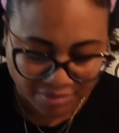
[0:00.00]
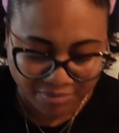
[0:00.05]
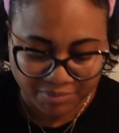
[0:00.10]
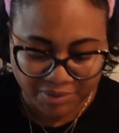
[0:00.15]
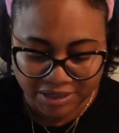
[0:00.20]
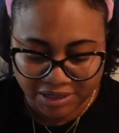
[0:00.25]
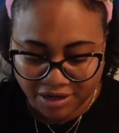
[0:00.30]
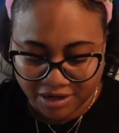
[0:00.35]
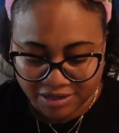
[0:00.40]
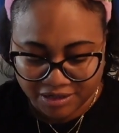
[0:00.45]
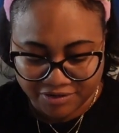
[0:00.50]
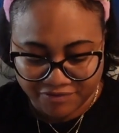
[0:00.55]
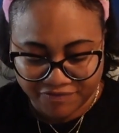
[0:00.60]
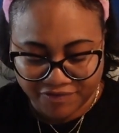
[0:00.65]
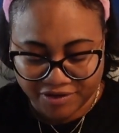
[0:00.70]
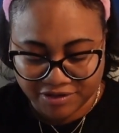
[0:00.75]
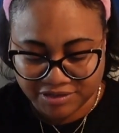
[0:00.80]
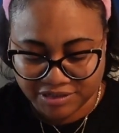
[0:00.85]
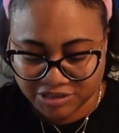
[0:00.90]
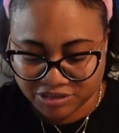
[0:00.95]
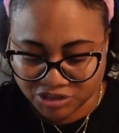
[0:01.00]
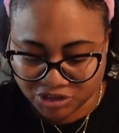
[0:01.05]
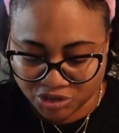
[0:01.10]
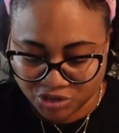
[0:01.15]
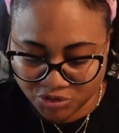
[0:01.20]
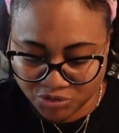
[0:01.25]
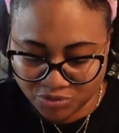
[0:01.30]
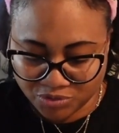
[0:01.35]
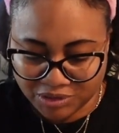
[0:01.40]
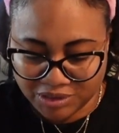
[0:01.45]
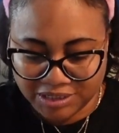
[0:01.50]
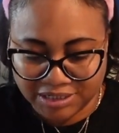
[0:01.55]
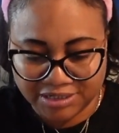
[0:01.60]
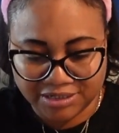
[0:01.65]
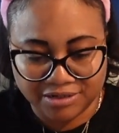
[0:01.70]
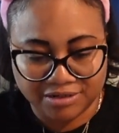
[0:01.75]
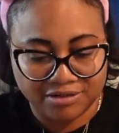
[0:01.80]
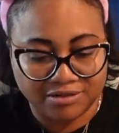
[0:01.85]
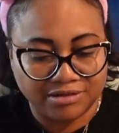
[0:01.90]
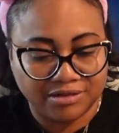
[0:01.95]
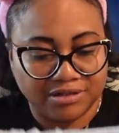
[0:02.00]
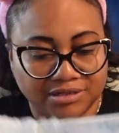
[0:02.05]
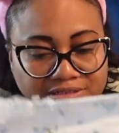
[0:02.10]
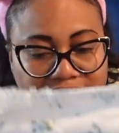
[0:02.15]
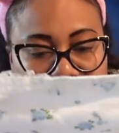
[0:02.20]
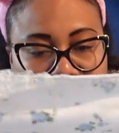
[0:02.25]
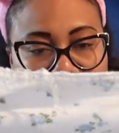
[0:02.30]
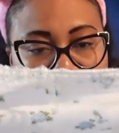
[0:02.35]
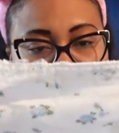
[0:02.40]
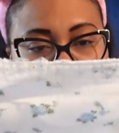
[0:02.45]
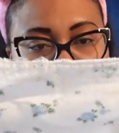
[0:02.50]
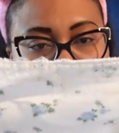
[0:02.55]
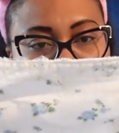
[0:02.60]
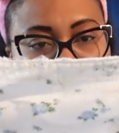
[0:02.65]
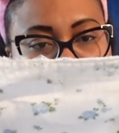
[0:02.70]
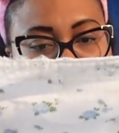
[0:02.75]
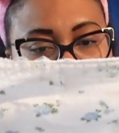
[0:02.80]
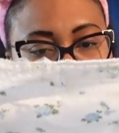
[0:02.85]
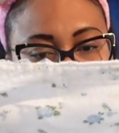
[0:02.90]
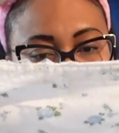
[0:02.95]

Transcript: my daughter found this cute little top